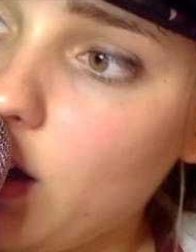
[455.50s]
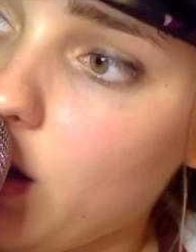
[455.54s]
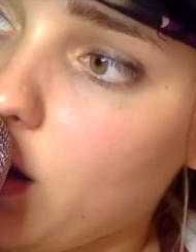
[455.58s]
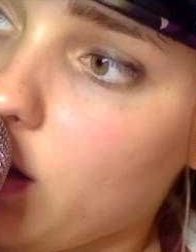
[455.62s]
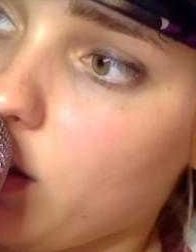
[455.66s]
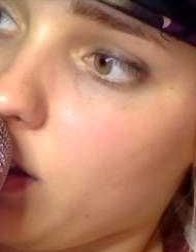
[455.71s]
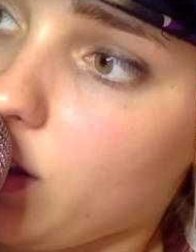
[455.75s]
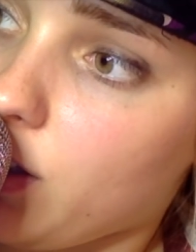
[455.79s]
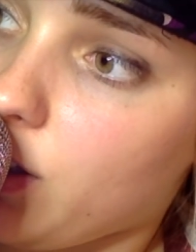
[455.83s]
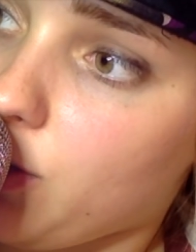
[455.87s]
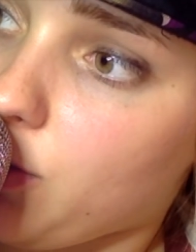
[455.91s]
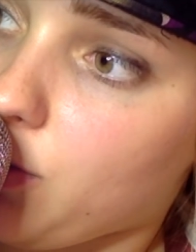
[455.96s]

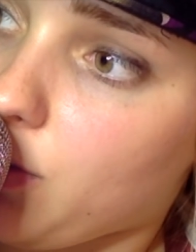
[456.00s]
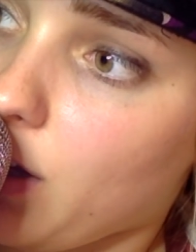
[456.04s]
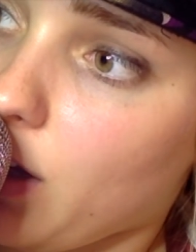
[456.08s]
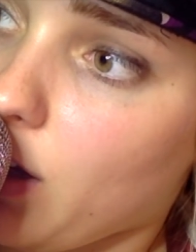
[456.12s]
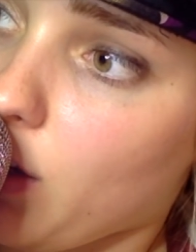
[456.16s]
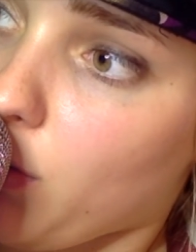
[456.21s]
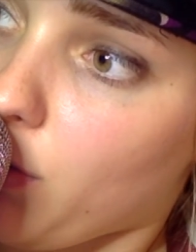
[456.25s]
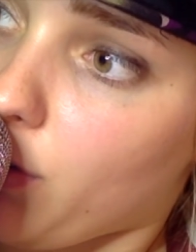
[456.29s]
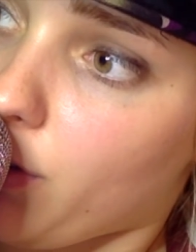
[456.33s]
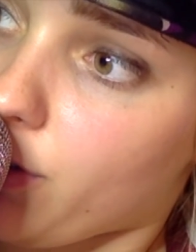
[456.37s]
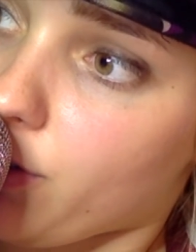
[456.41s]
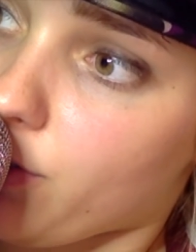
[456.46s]
in the
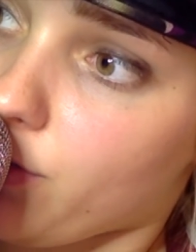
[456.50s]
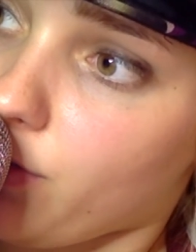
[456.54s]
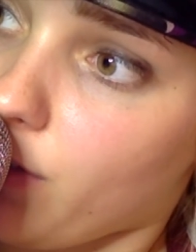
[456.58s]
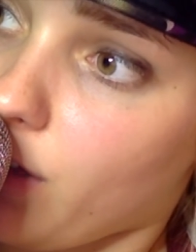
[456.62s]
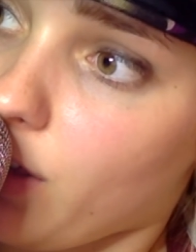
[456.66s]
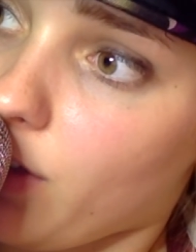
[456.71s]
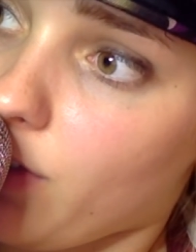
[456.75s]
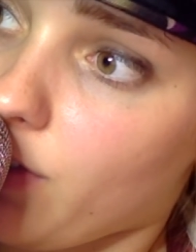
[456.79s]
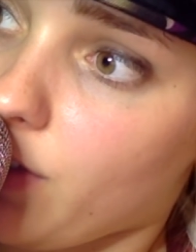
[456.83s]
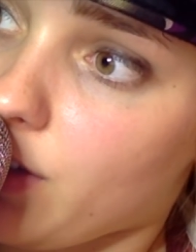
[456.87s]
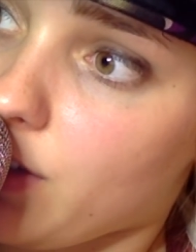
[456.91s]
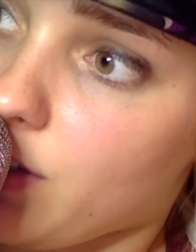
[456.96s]
UK where it's
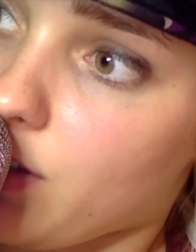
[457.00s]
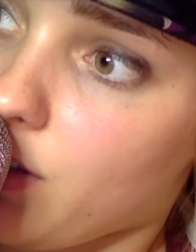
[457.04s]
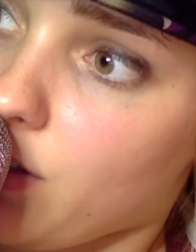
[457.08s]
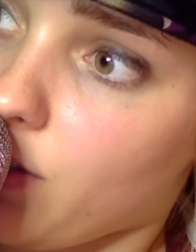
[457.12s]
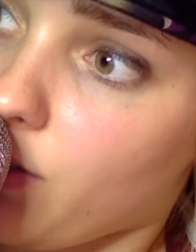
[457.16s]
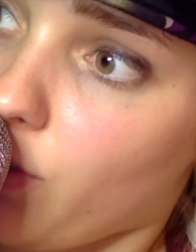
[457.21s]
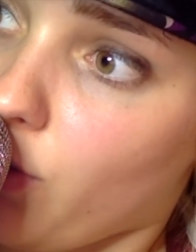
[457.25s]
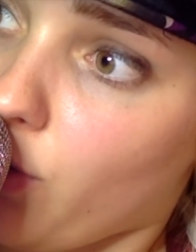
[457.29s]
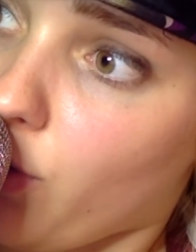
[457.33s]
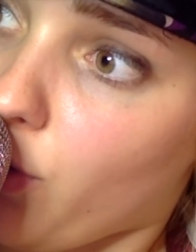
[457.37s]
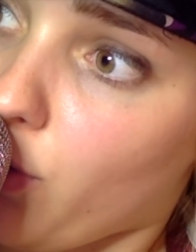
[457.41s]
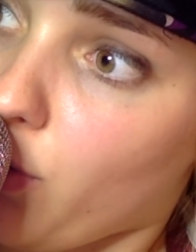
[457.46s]
relevant to the
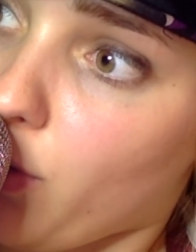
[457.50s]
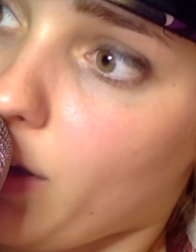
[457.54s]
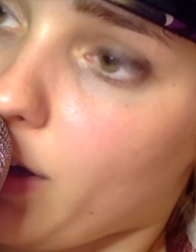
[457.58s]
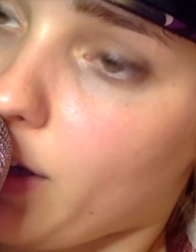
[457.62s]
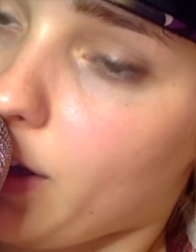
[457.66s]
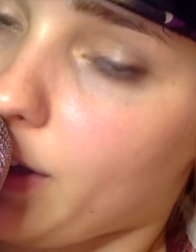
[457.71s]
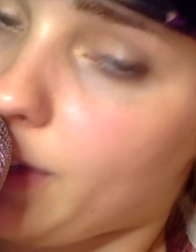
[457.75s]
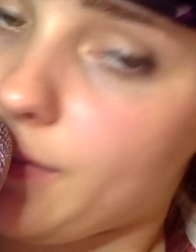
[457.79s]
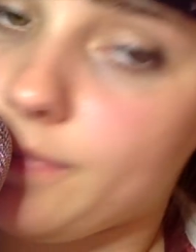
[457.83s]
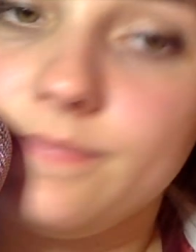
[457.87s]
royal wedding.